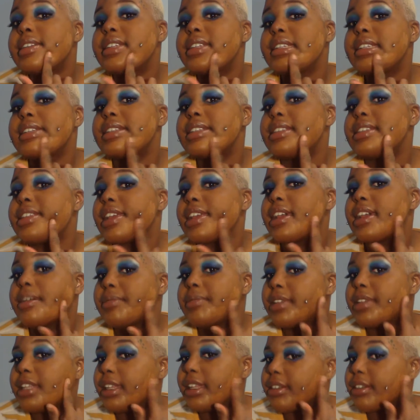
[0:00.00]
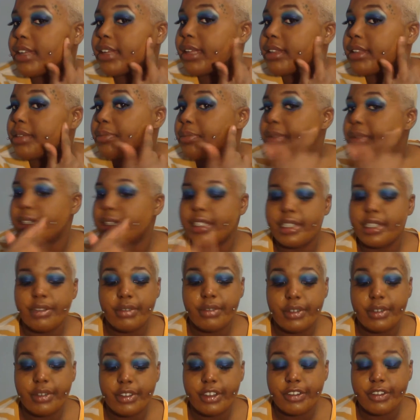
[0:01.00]
Just dab it. You don't have to blend
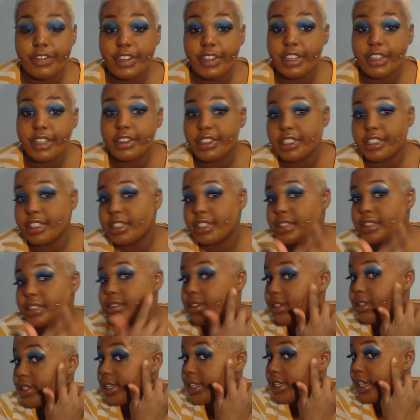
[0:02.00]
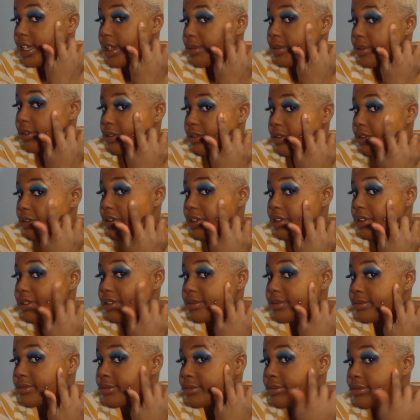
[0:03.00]
it with your fingers. You're just going to dab it on.